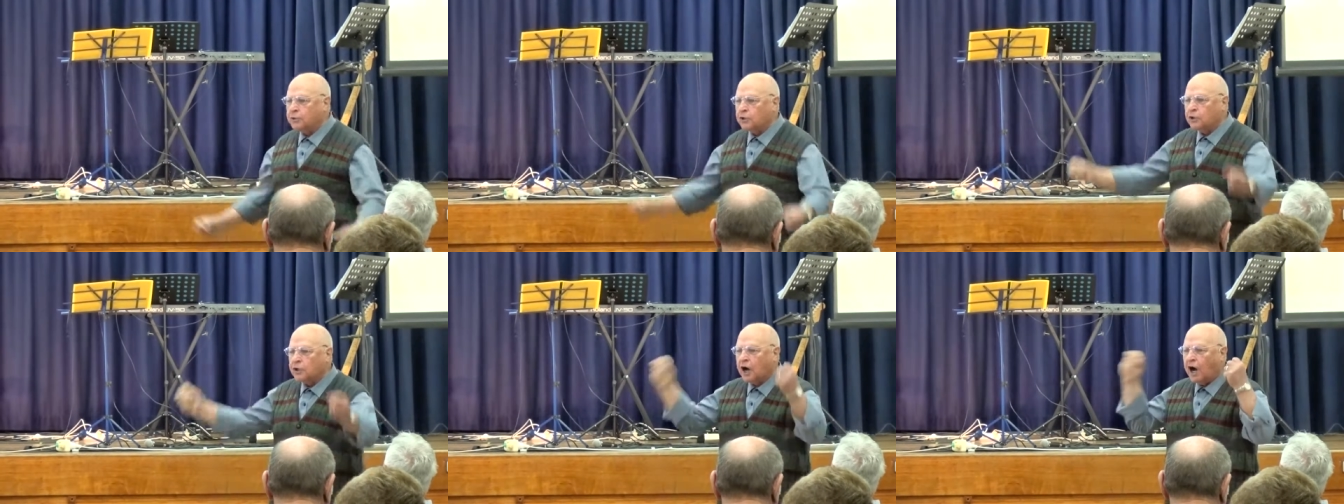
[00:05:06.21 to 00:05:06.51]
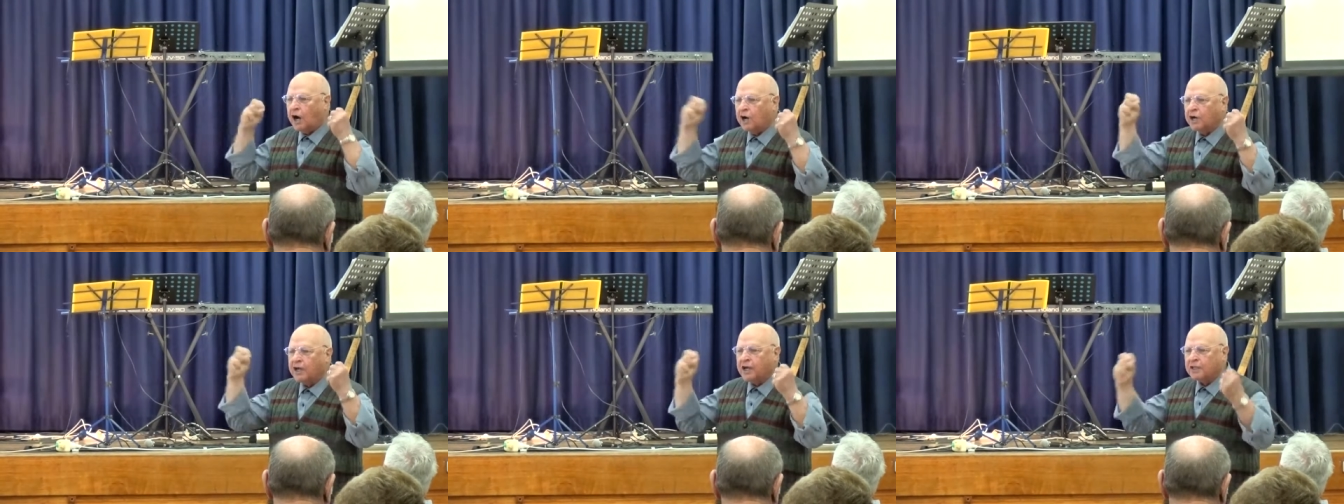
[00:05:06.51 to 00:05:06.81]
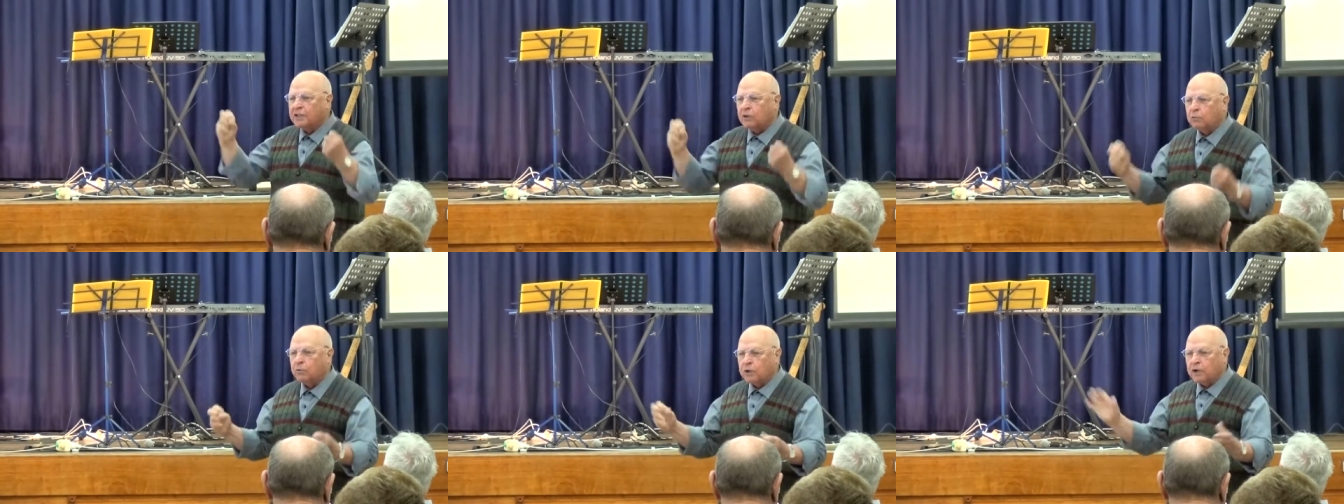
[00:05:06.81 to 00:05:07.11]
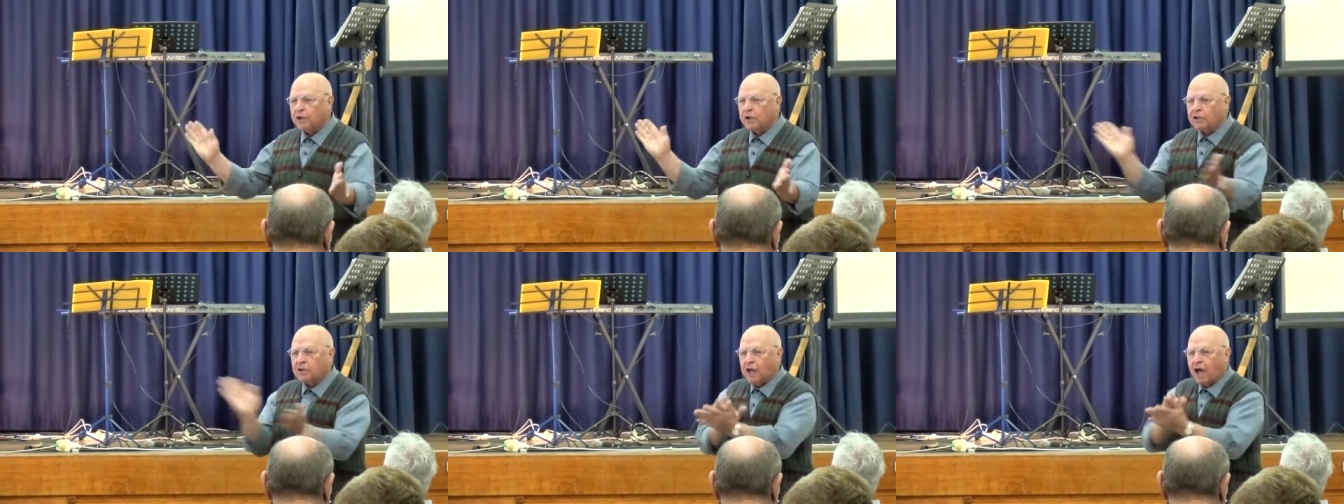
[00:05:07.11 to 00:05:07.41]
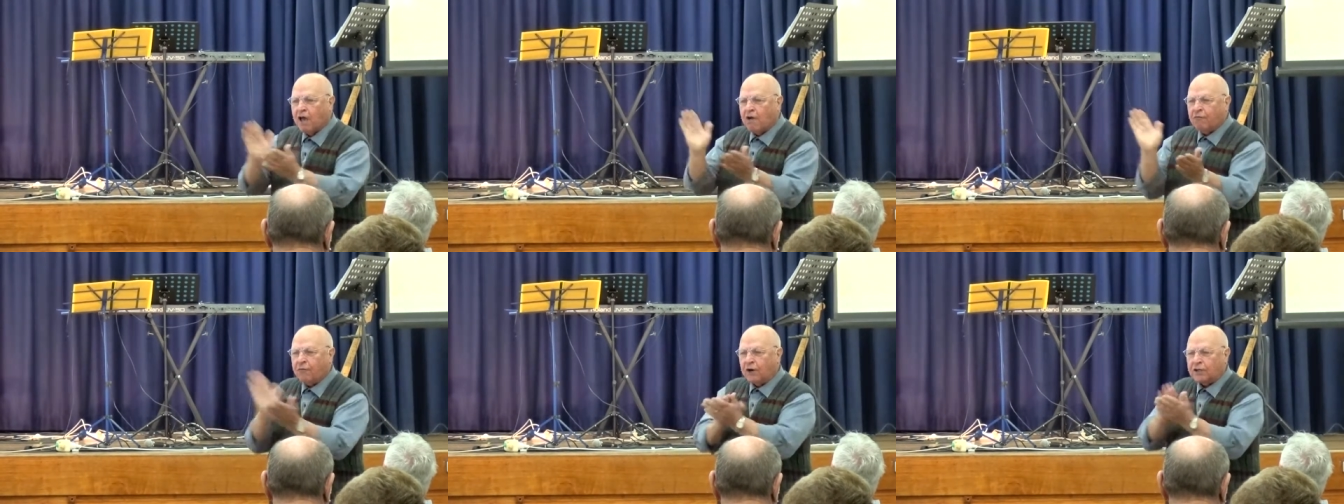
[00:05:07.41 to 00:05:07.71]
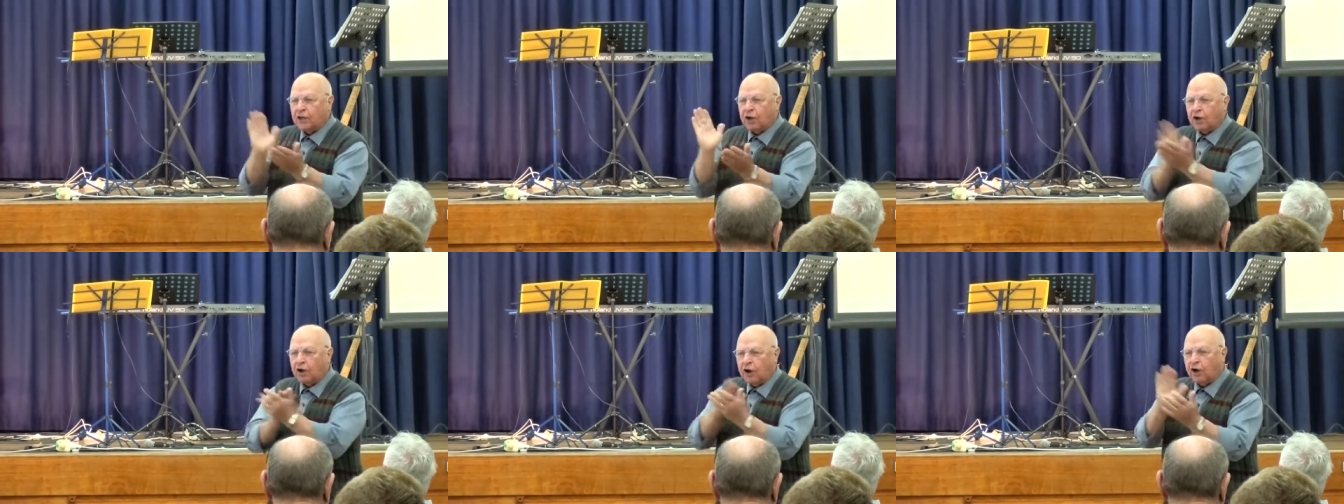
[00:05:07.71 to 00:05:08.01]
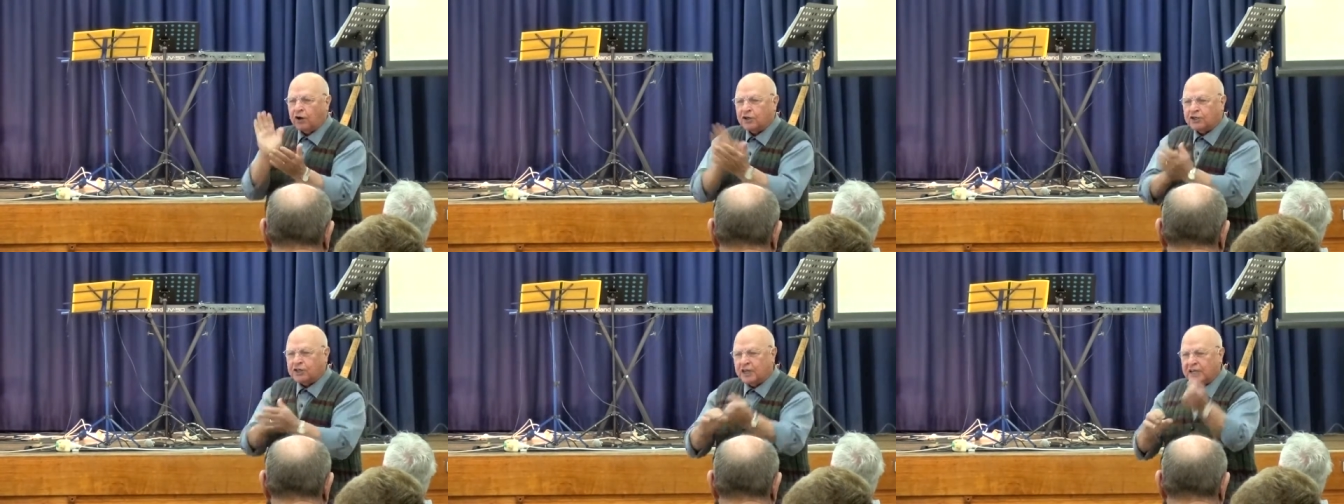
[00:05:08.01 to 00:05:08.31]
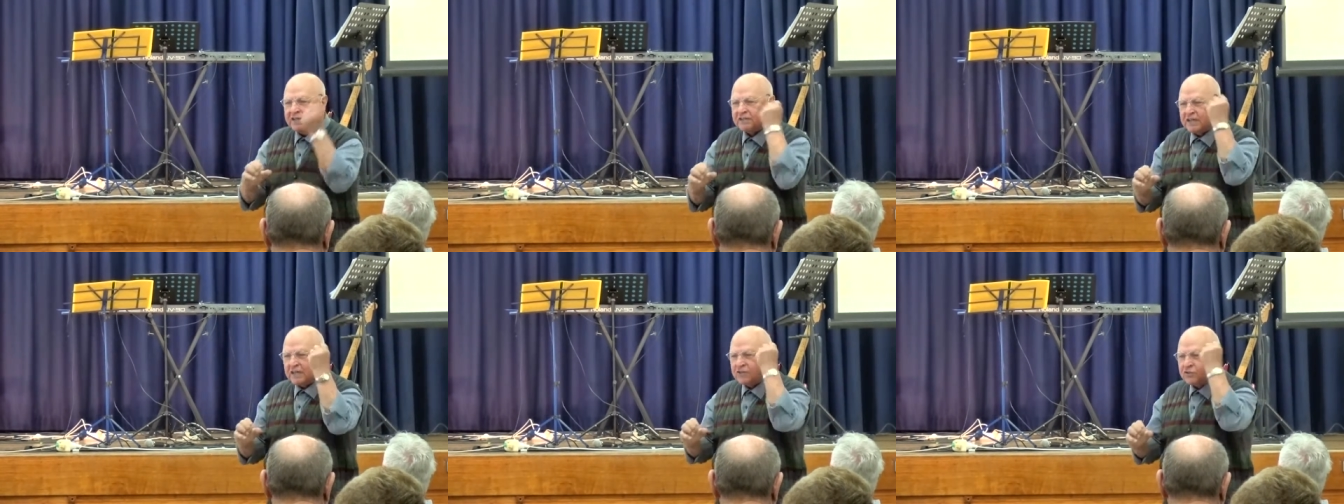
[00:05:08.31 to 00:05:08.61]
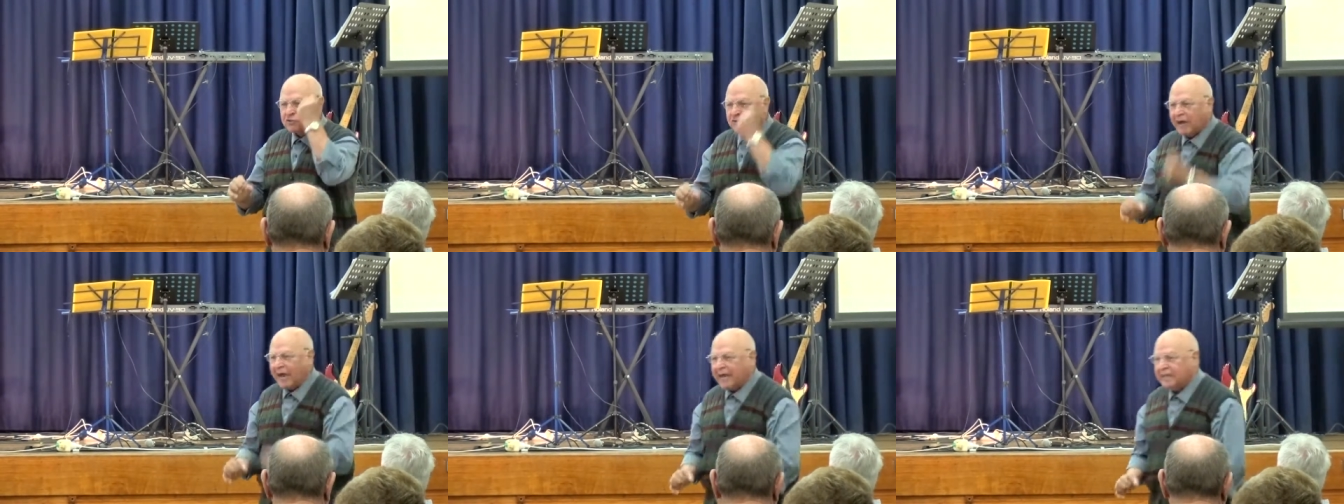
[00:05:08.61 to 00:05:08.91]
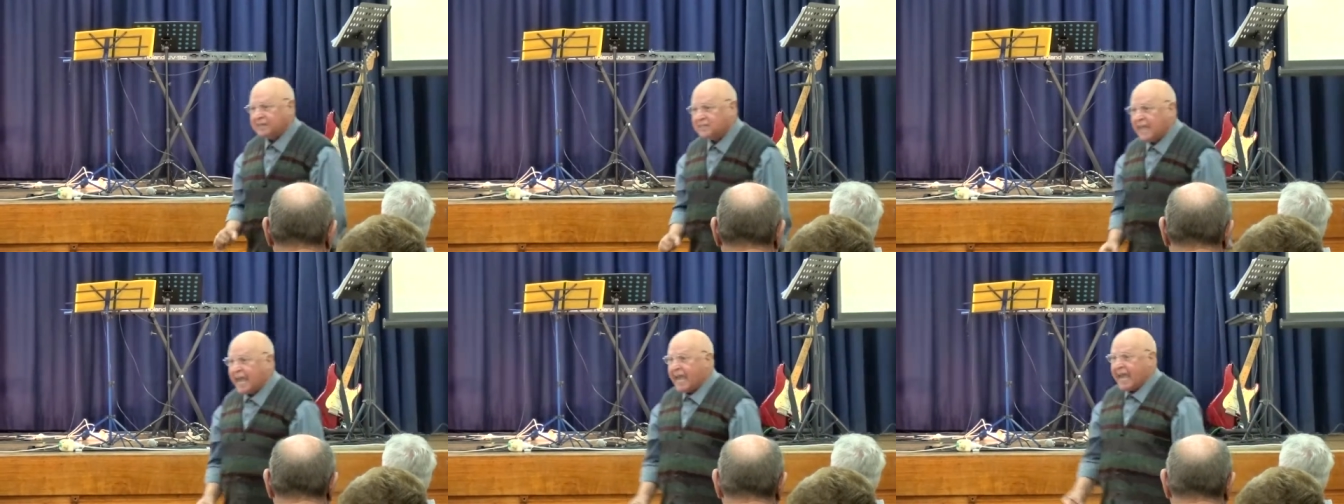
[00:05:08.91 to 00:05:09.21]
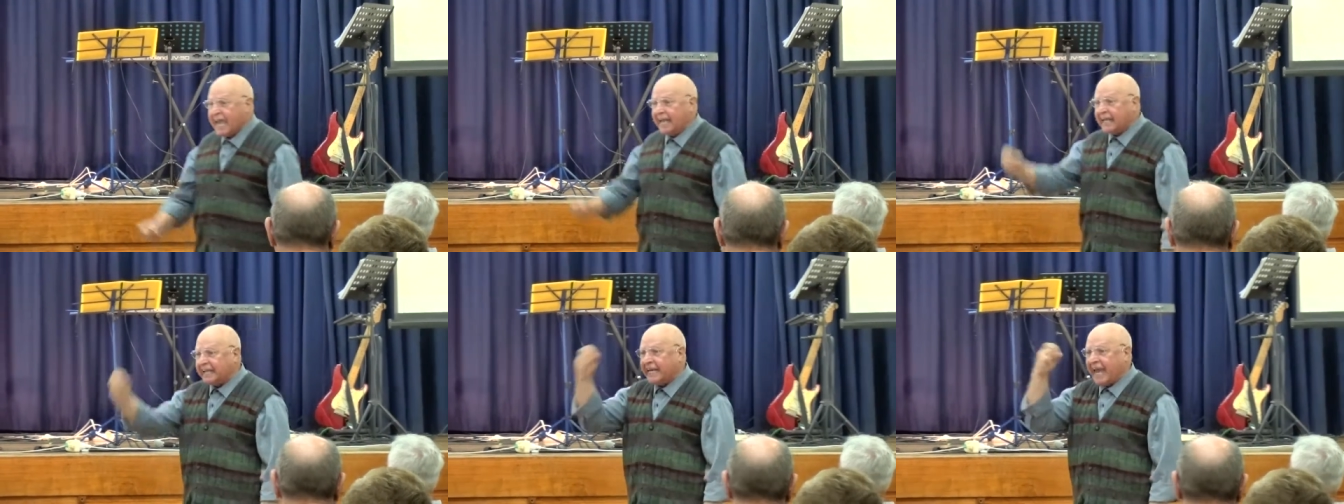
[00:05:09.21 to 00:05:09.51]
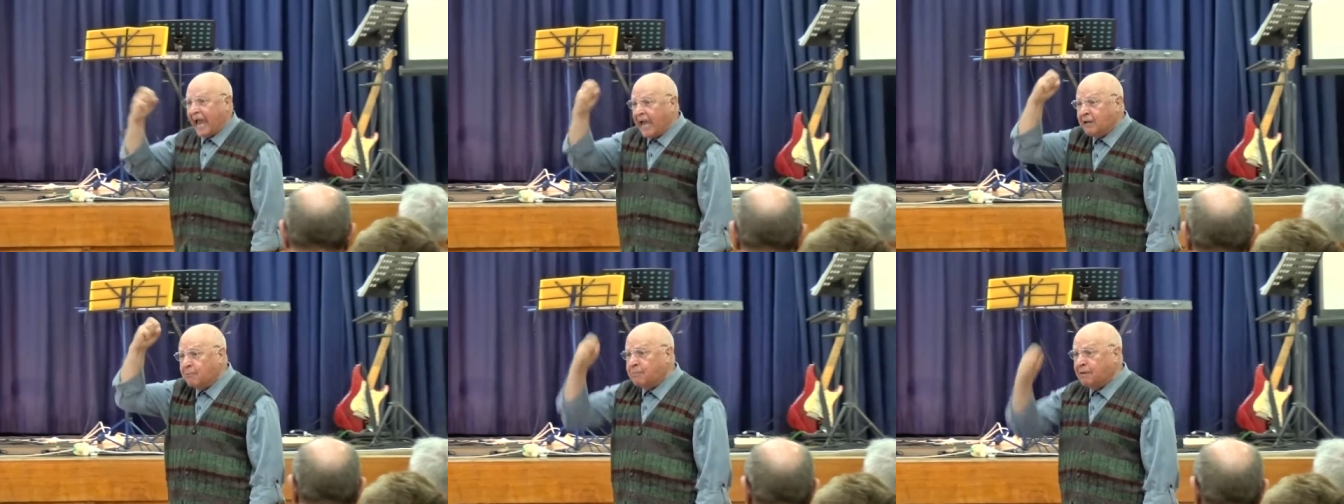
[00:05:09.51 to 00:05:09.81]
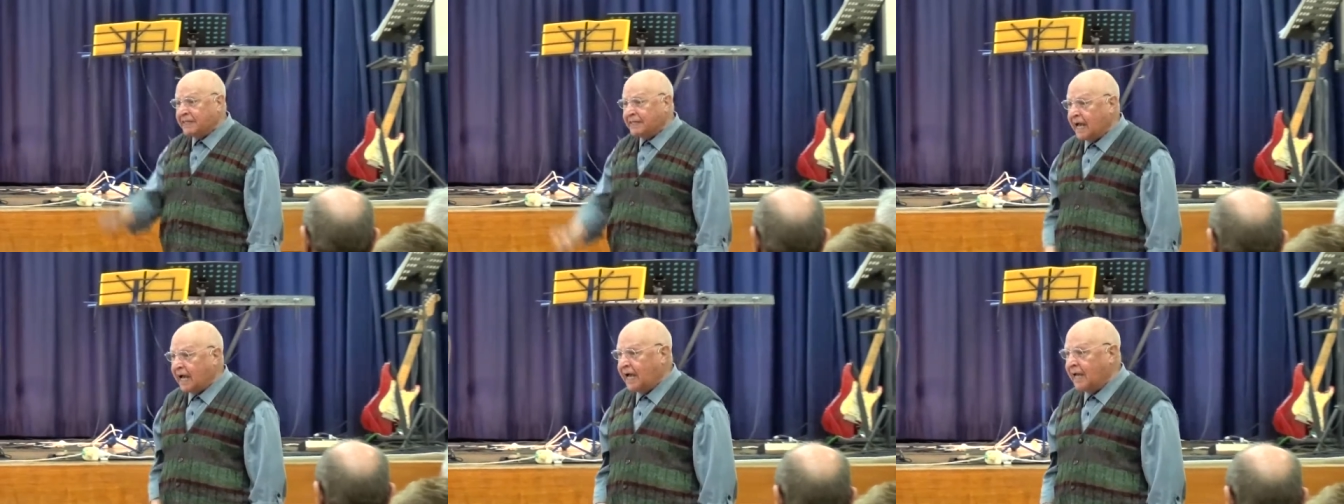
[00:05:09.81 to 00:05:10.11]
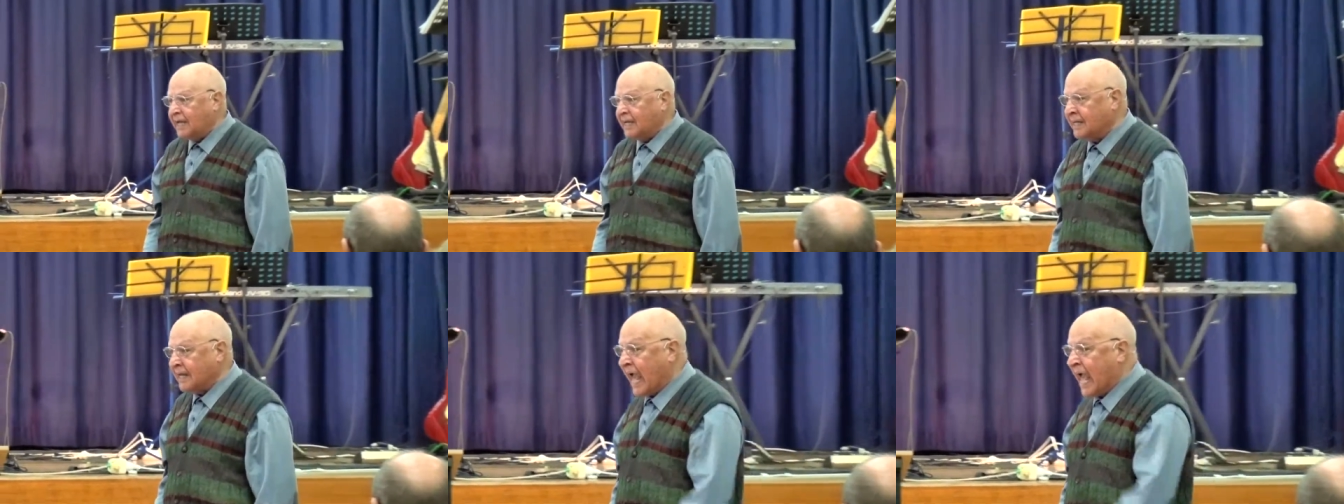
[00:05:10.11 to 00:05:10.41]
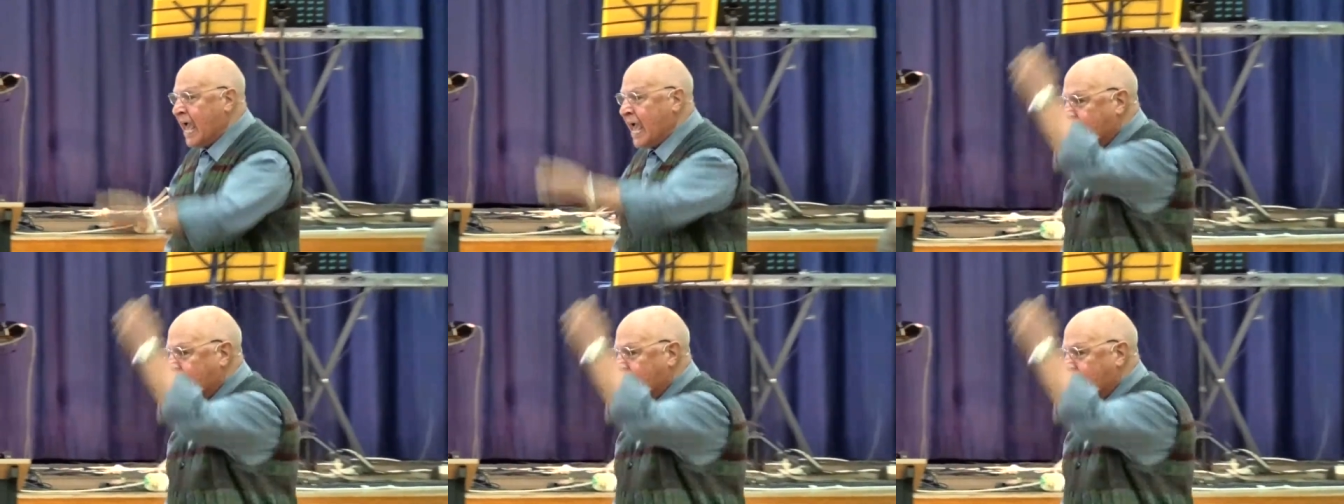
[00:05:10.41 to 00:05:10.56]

to conquer the world for the Lord Jesus Christ. It can be done.